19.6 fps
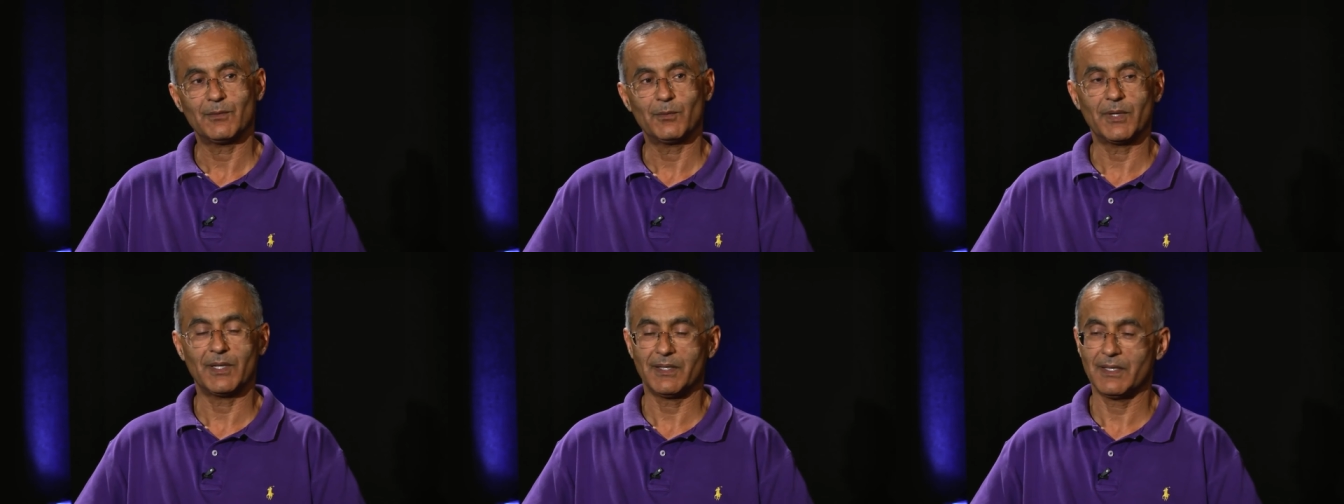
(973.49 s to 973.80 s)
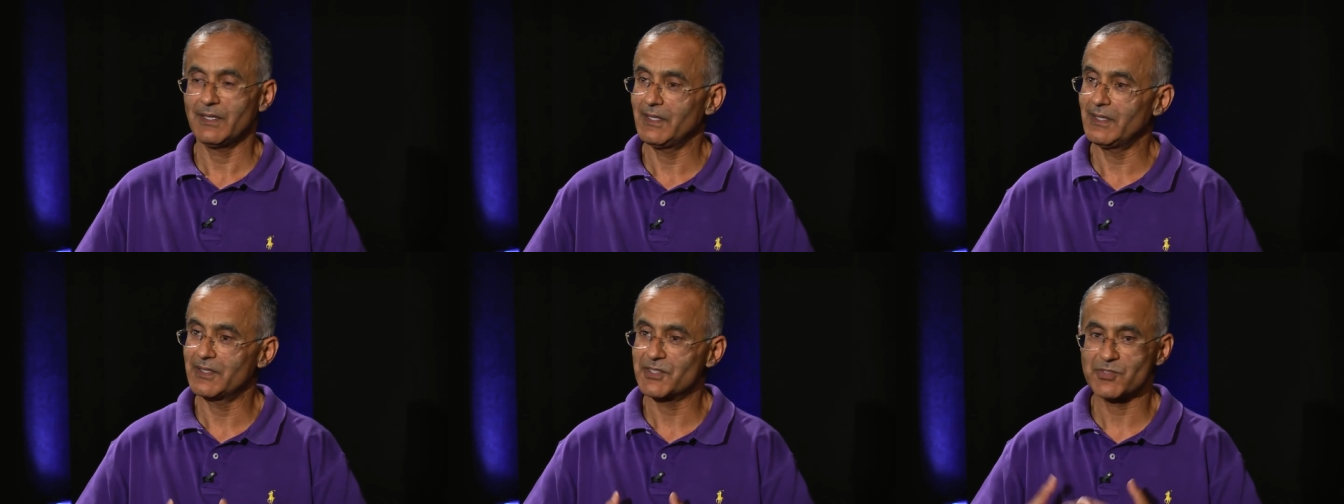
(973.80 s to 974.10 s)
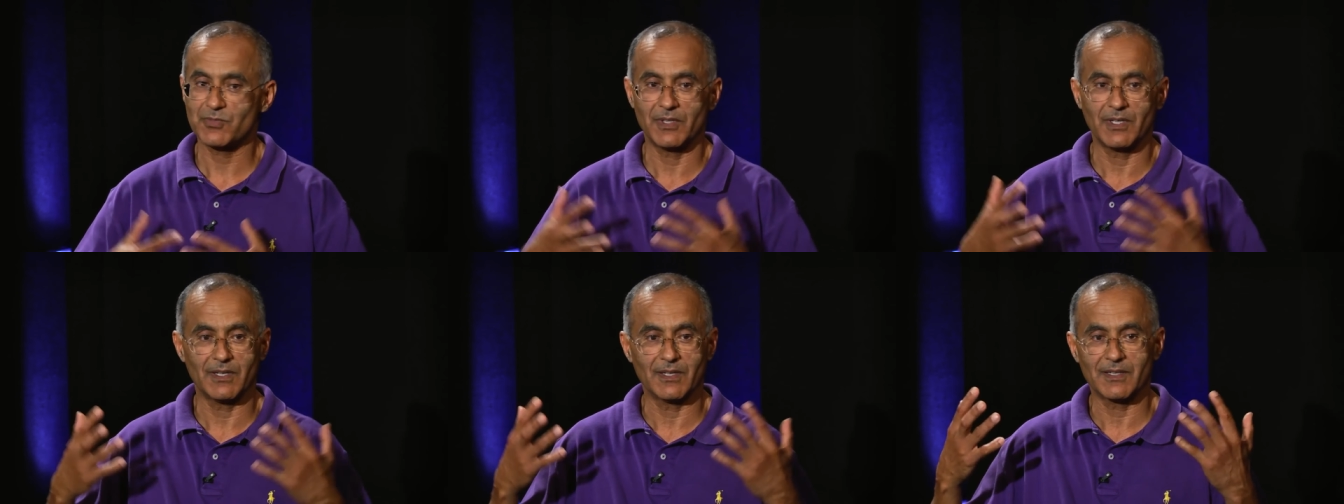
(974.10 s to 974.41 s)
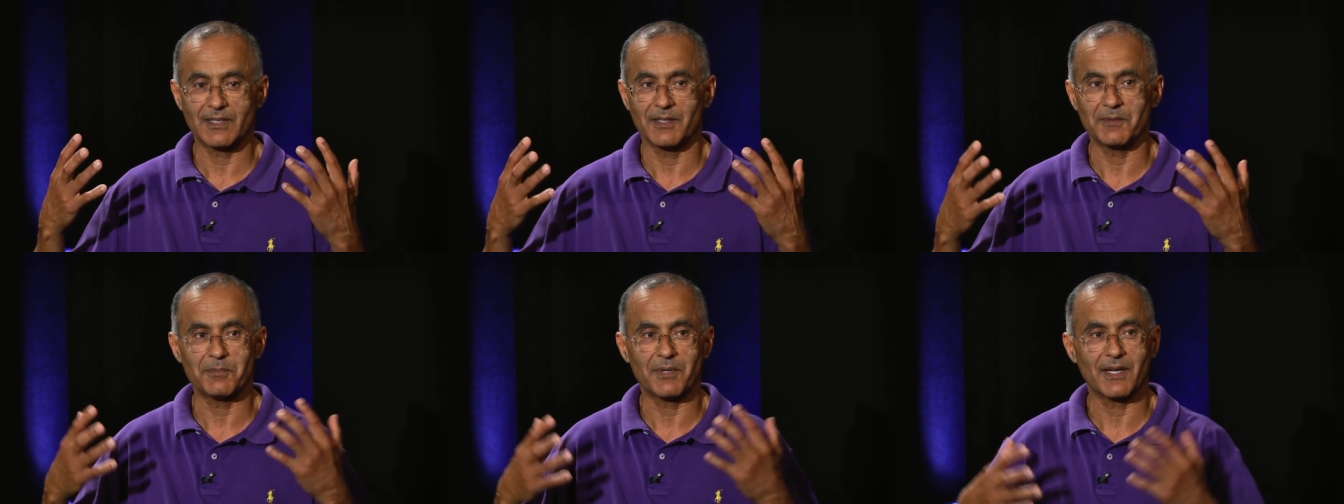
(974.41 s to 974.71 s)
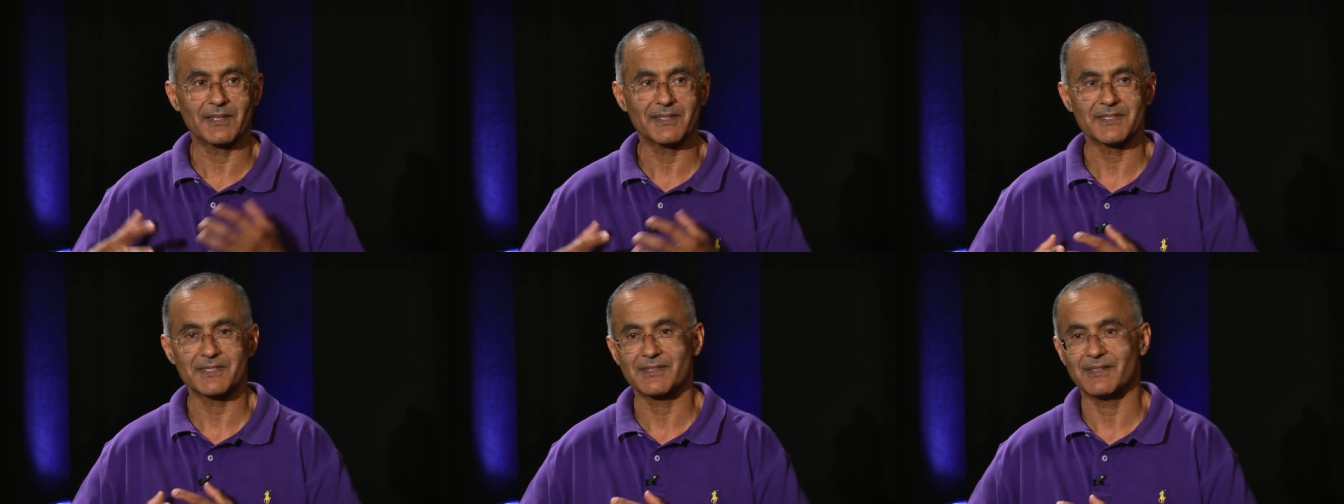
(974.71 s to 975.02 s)
Well, India, Sri Lanka, and
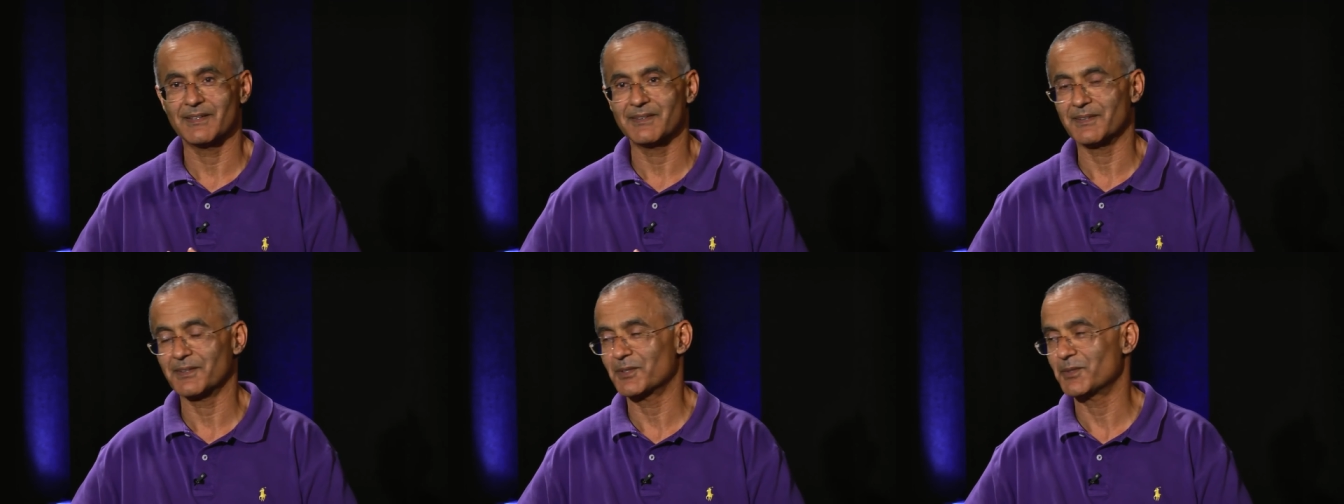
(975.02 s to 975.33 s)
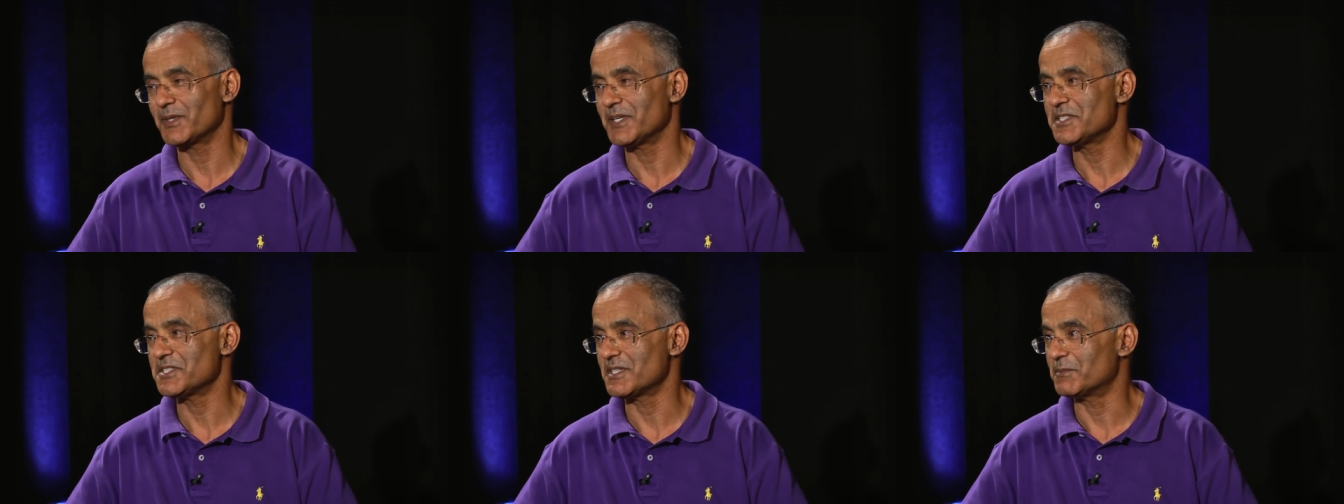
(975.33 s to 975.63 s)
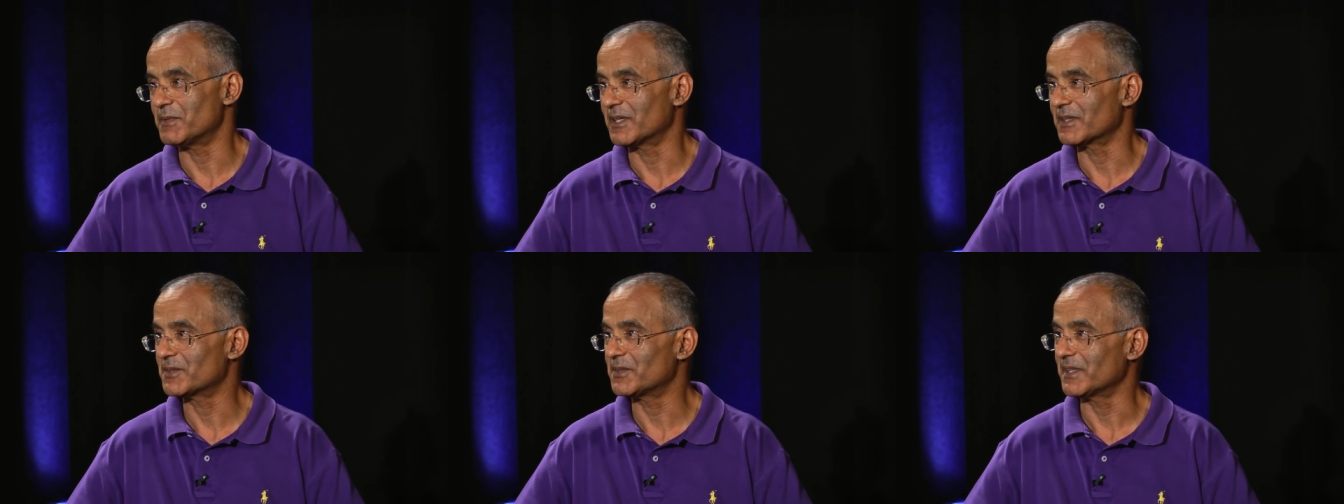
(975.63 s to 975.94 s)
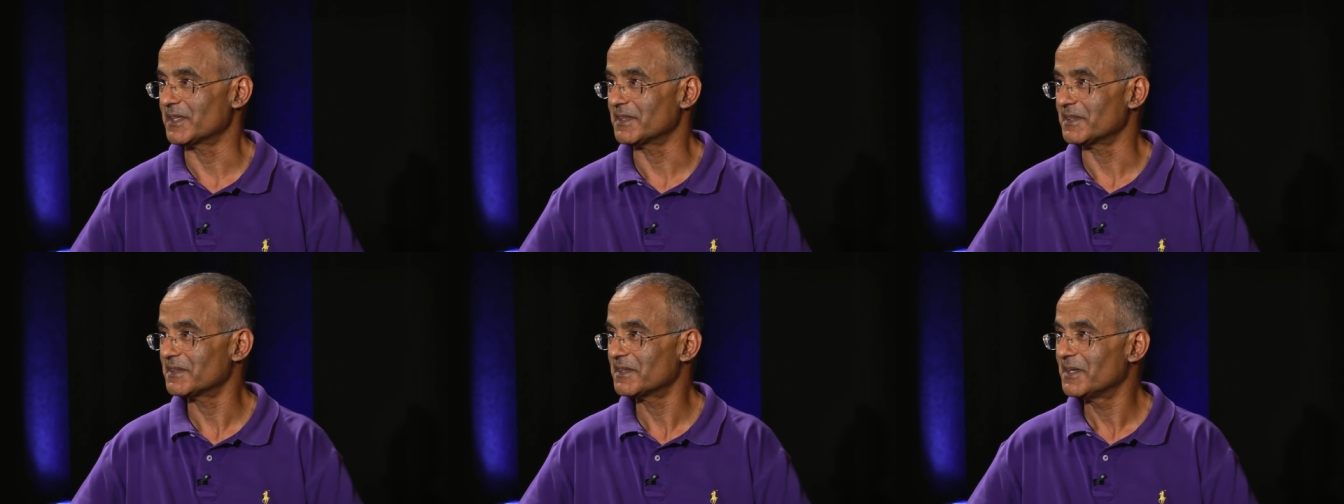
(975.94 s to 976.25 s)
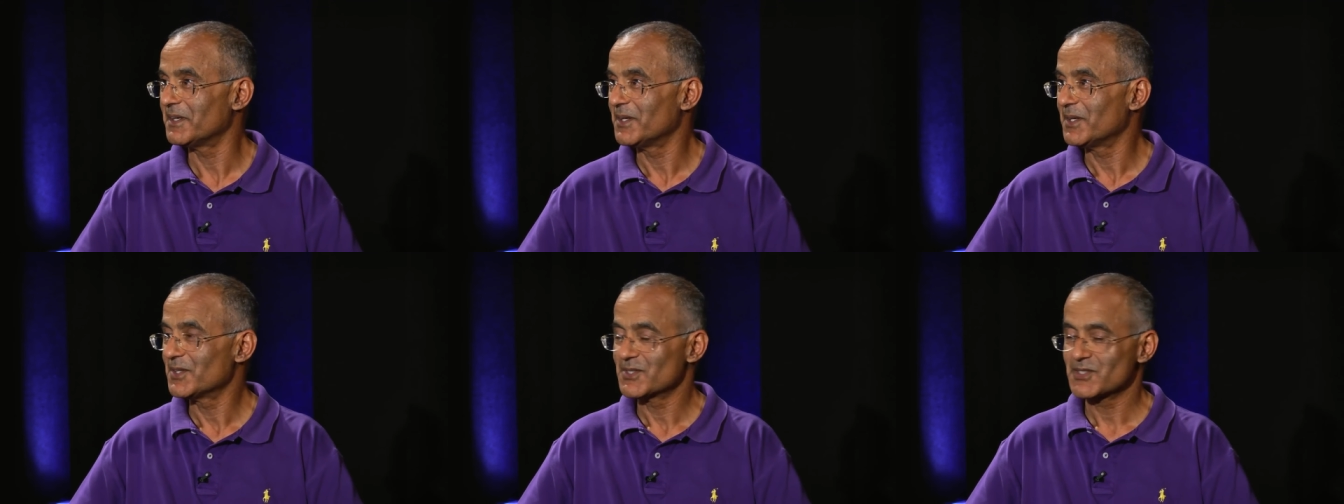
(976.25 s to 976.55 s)
Pakistan are crazy about cricket.
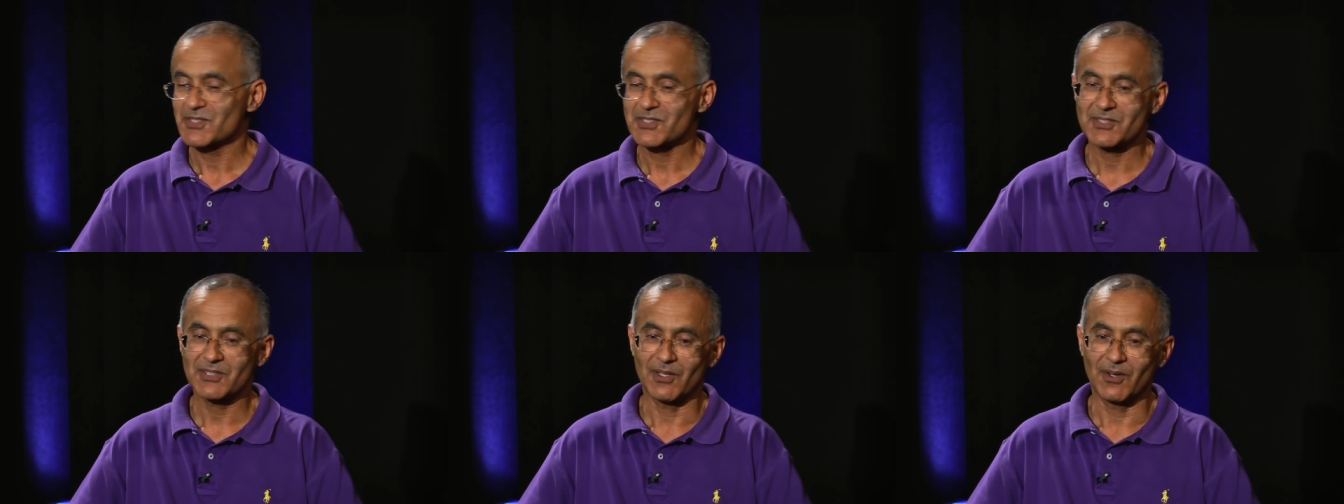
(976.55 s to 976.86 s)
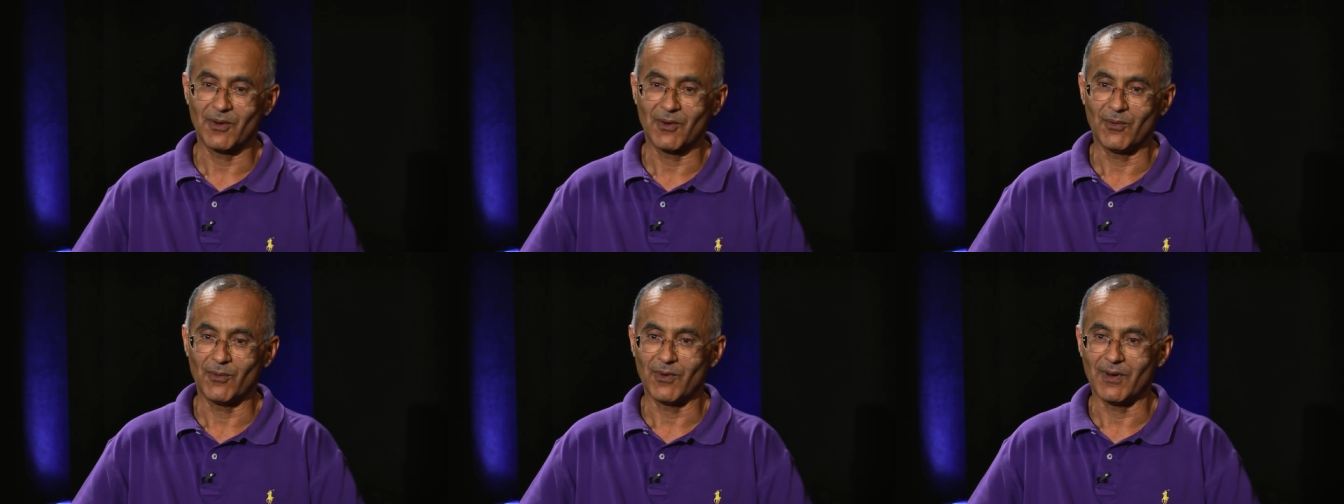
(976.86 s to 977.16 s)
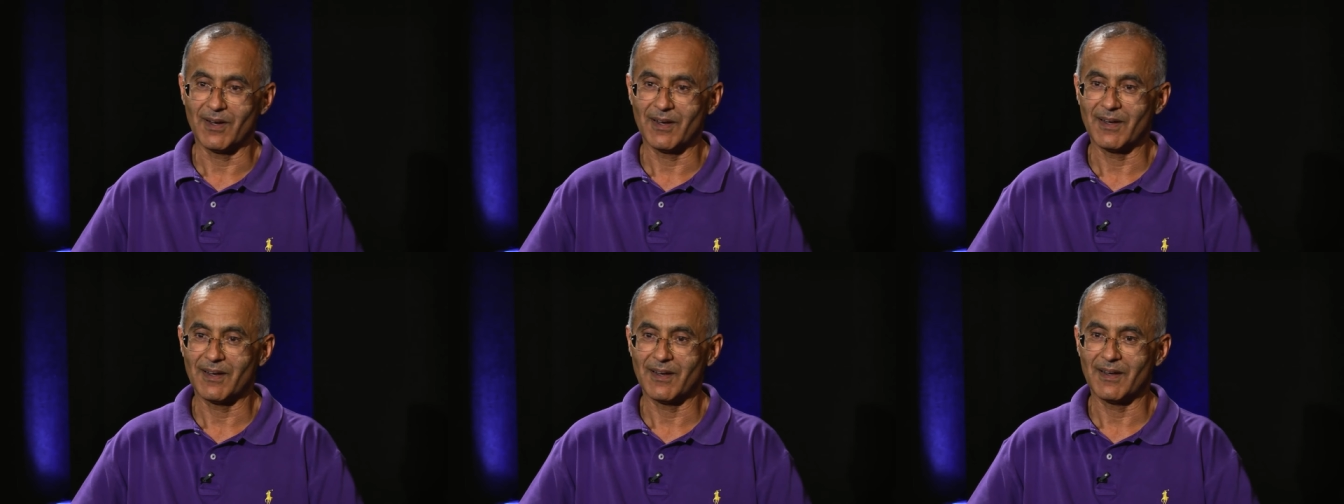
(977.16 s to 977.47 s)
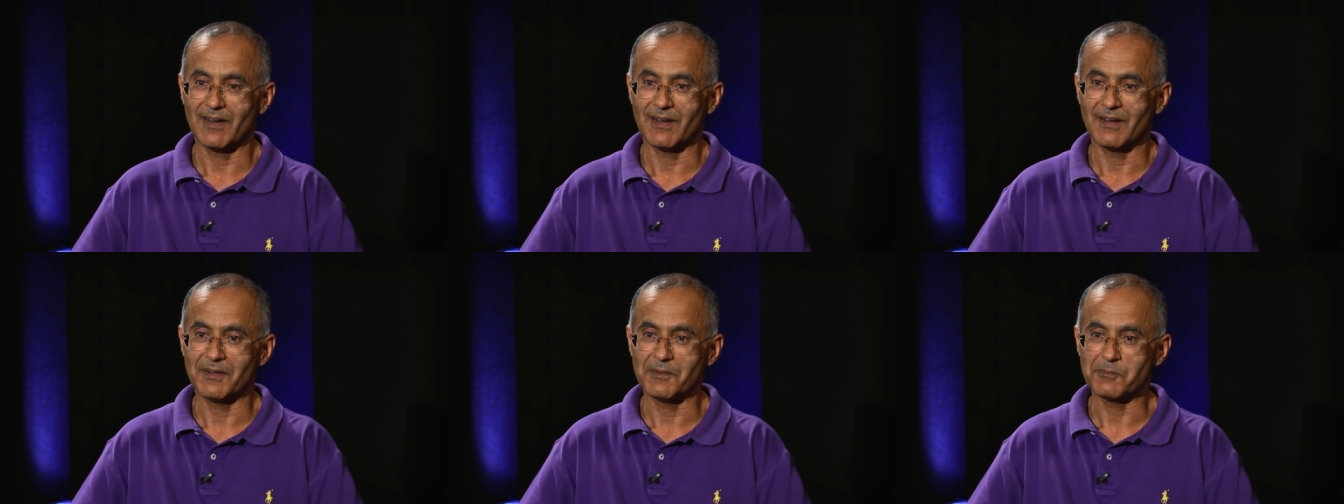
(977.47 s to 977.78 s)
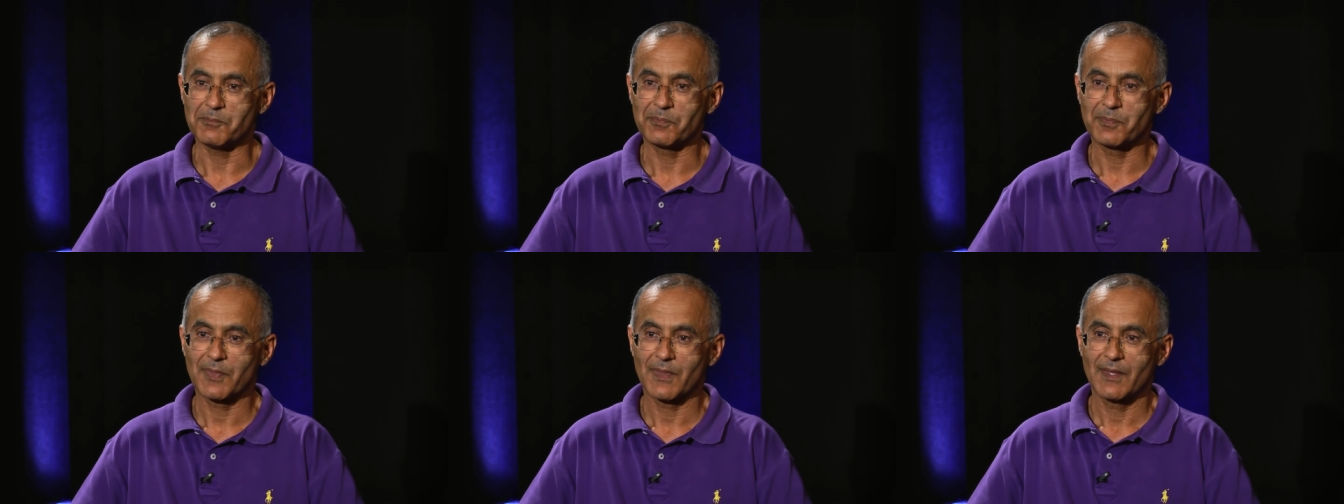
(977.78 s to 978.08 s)
So
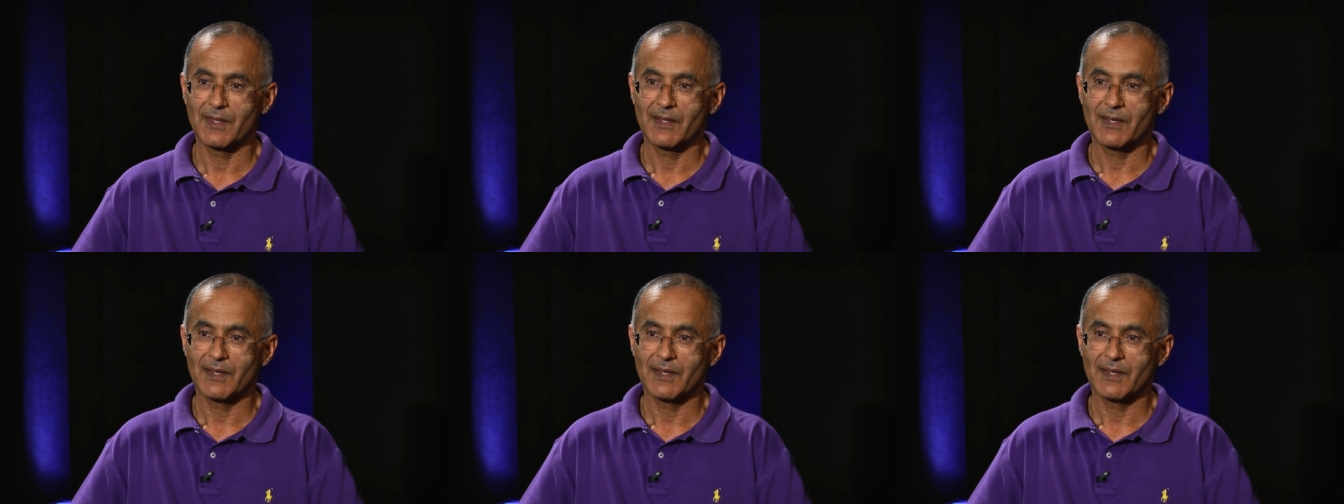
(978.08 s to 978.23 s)
um,